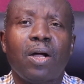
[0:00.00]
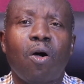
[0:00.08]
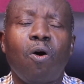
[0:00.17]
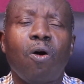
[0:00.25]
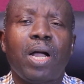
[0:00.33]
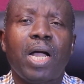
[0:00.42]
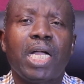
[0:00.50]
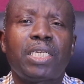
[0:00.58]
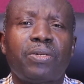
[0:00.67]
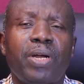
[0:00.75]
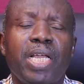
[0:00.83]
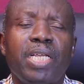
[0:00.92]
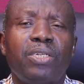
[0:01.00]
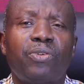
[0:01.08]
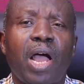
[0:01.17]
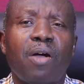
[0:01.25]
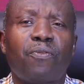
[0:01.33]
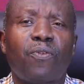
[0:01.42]
or catch
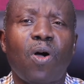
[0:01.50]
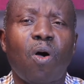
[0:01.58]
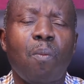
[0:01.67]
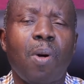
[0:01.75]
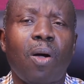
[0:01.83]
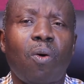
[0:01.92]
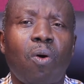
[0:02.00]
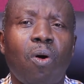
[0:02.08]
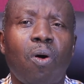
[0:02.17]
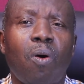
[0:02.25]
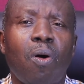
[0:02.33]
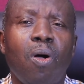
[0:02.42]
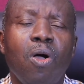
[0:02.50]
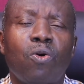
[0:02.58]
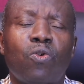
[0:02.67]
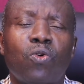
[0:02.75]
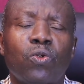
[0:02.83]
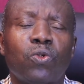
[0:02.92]
Israel for a home
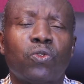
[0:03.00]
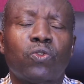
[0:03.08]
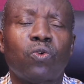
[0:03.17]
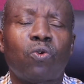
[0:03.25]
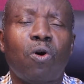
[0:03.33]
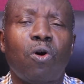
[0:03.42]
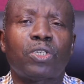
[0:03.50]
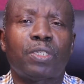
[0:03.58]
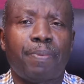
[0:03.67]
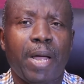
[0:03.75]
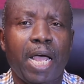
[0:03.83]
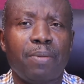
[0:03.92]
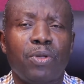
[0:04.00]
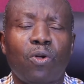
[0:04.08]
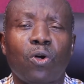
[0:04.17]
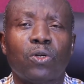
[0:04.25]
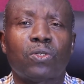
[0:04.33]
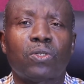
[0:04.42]
called a so-called spy,
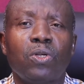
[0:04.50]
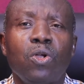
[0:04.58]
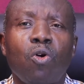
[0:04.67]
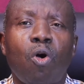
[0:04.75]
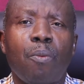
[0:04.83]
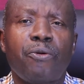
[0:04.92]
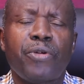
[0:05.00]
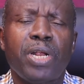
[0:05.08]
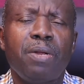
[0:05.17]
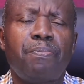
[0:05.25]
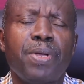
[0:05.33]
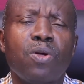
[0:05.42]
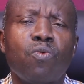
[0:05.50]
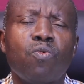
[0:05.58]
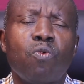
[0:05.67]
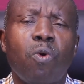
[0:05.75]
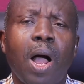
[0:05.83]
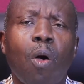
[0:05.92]
because I'm sure any people
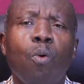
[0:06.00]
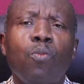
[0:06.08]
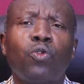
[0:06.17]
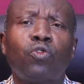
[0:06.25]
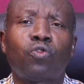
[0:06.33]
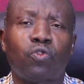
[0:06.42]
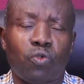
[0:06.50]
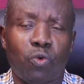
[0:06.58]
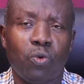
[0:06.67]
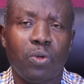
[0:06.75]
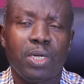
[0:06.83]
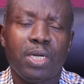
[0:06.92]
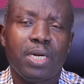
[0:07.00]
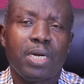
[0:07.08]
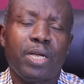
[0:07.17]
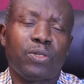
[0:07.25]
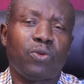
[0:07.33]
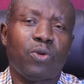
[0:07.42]
go out on show
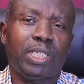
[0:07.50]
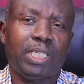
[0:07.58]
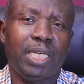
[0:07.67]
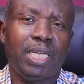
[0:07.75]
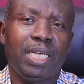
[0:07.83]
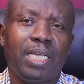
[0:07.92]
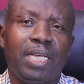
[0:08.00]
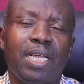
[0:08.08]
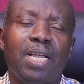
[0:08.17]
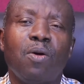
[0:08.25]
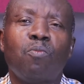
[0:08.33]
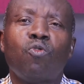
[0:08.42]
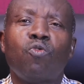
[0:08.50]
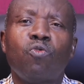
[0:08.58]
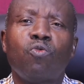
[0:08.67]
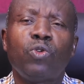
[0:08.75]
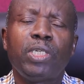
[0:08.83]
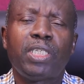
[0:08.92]
and so say,
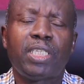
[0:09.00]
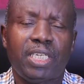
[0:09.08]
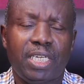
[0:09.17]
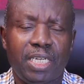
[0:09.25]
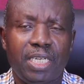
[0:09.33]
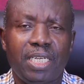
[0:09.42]
"Muhumunti,